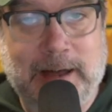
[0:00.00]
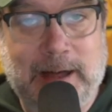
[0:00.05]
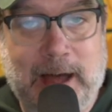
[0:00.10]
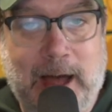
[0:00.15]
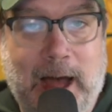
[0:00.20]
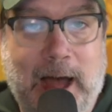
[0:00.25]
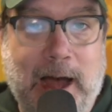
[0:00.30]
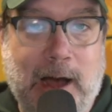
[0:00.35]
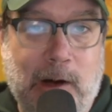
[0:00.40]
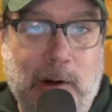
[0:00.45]

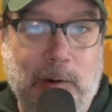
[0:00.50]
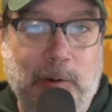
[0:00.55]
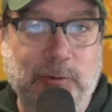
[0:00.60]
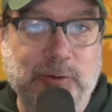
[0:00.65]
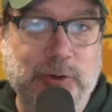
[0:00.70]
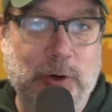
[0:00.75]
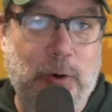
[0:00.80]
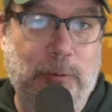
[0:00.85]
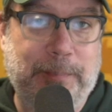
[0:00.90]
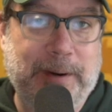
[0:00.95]
how
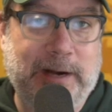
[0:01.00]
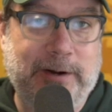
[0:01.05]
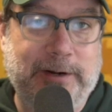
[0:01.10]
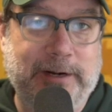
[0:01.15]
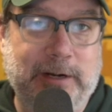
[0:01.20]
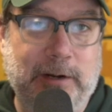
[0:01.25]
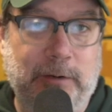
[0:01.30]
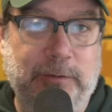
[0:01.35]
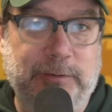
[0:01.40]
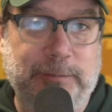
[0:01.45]
Joe Barry
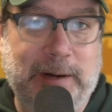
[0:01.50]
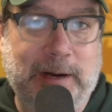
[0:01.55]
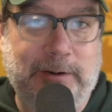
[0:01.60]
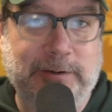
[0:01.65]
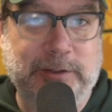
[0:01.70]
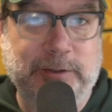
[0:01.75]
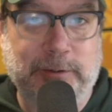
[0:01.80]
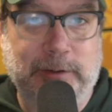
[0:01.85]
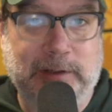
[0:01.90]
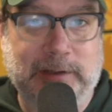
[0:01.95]
goes
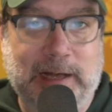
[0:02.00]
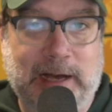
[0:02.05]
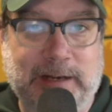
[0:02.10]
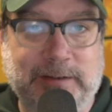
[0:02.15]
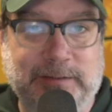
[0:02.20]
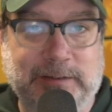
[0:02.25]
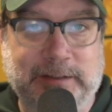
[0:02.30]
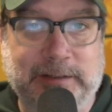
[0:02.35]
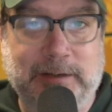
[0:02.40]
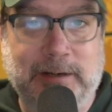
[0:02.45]
about
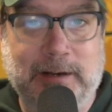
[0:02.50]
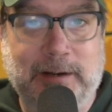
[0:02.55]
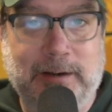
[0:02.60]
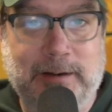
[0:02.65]
utilizing